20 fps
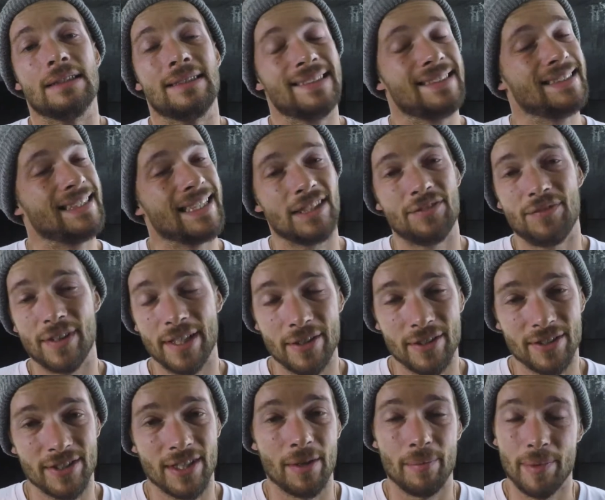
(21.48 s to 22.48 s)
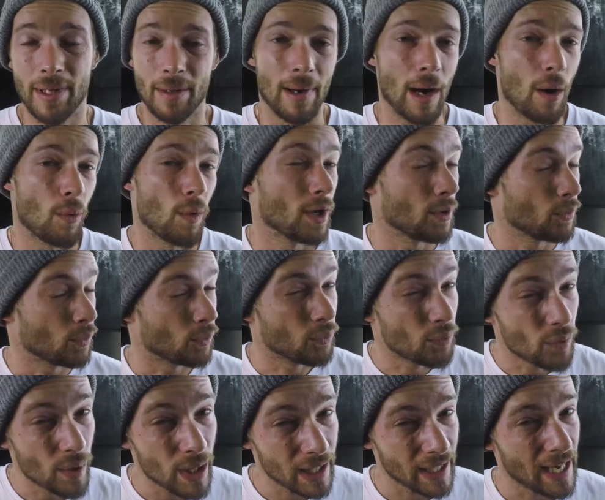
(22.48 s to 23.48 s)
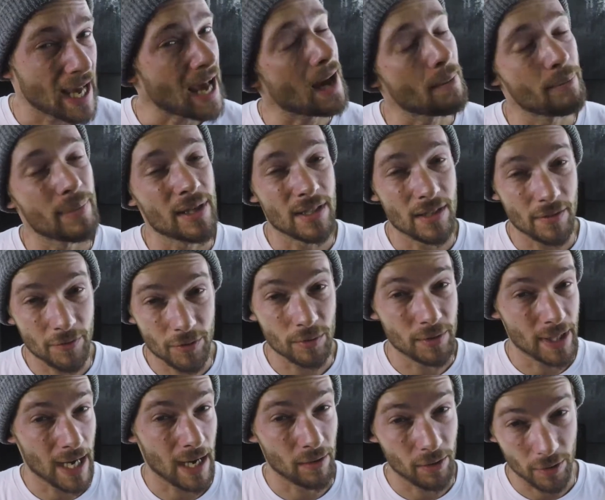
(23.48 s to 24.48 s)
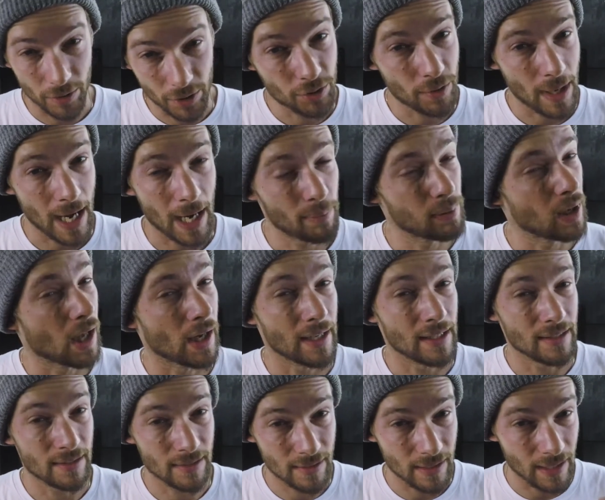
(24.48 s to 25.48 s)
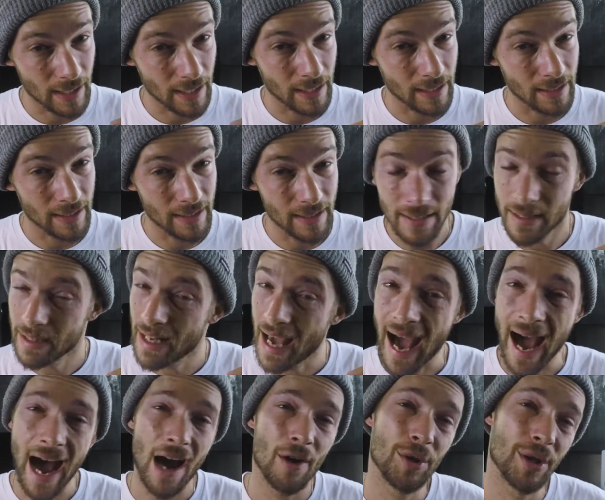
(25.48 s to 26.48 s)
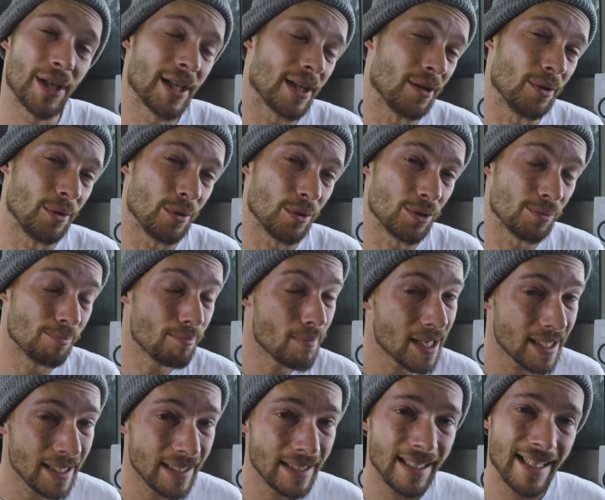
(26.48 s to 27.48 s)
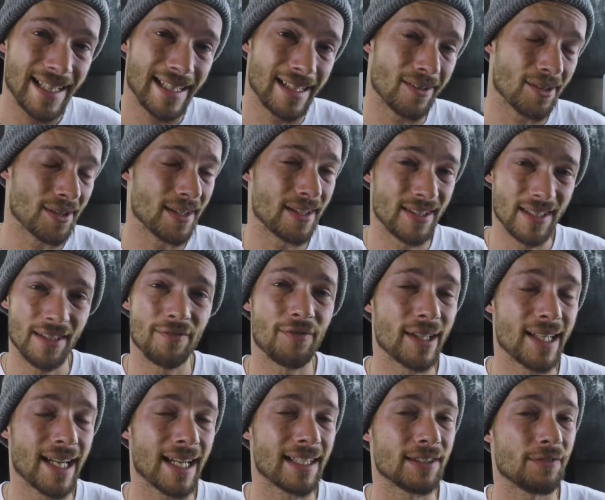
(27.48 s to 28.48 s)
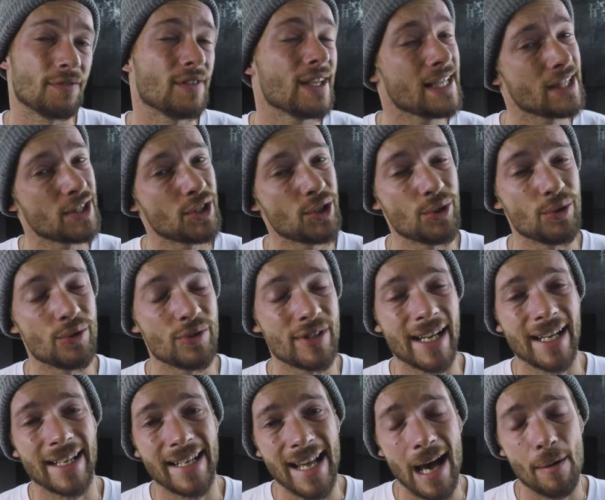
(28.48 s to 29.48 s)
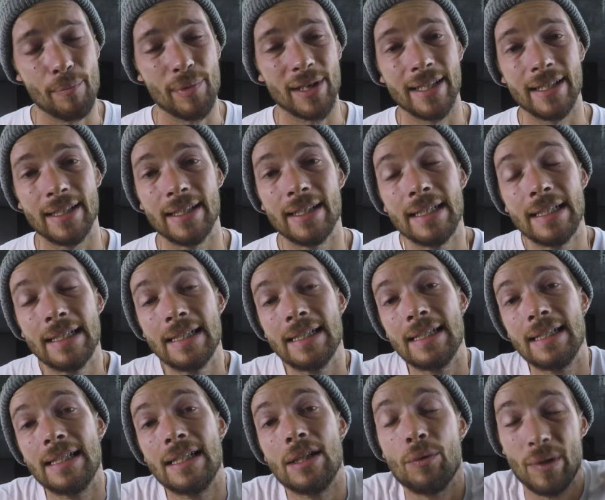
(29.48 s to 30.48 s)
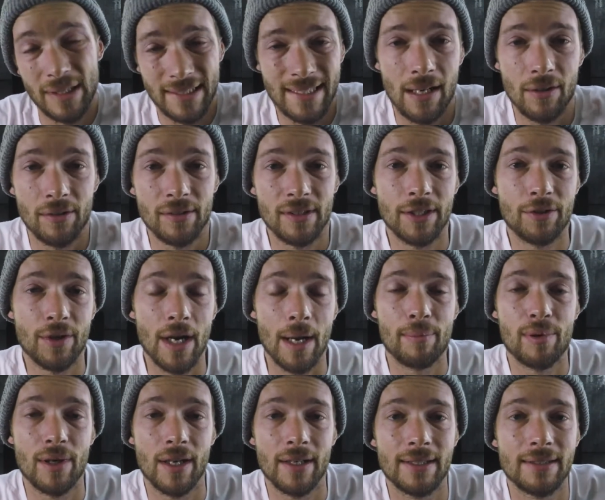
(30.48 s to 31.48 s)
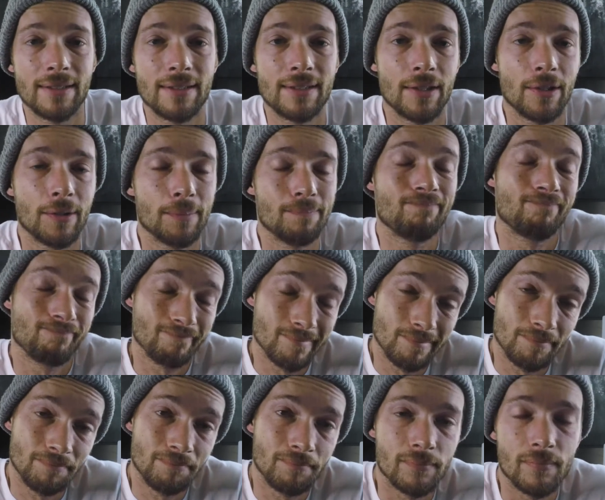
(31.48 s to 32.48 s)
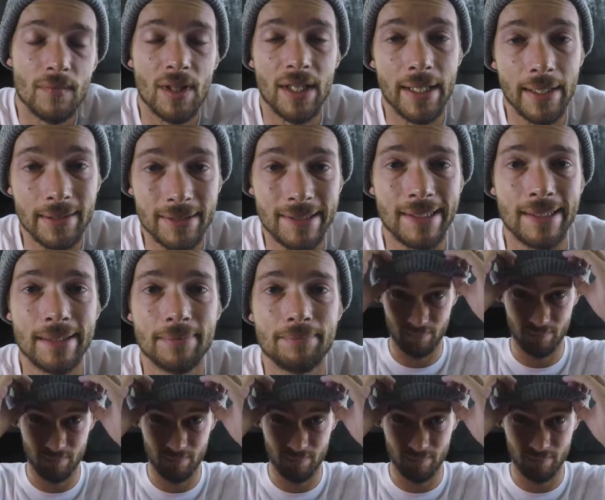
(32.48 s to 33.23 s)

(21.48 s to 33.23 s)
this video is gonna be about what really happens if you download cracked plugins and how you can lose money and all the different kinds of issues that can happen with downloading cracked plugins. So, guilty.